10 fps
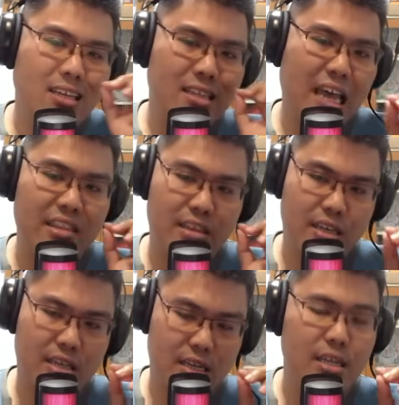than
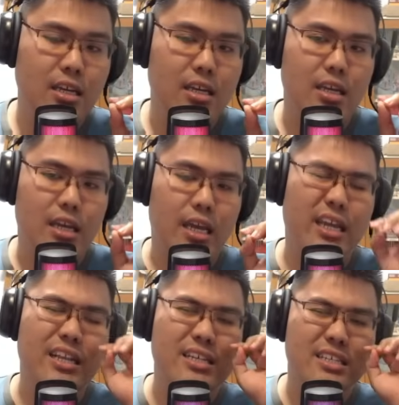DiKing,
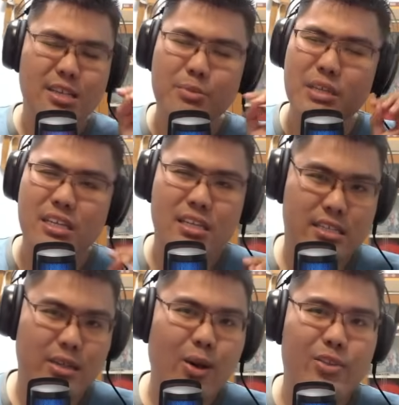in the CBT
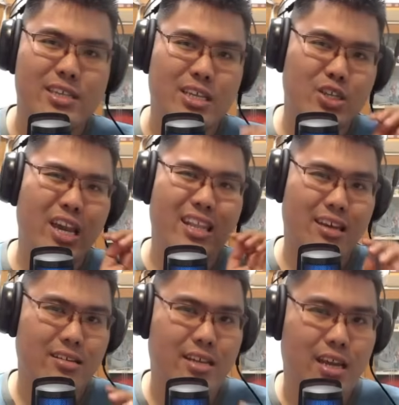itself, there's actually
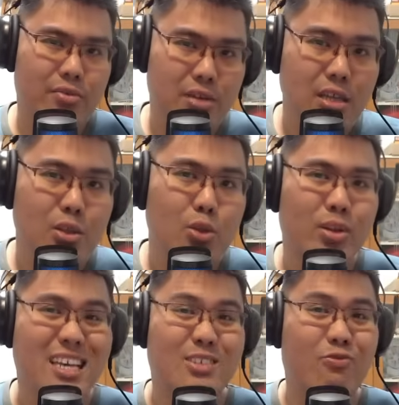another carry
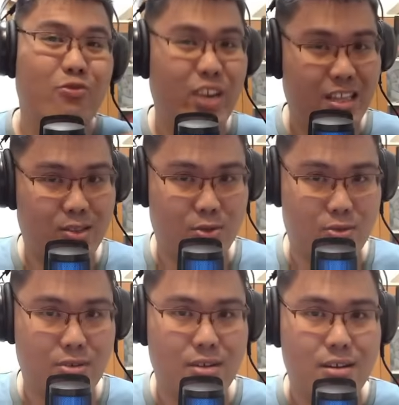known as Victor.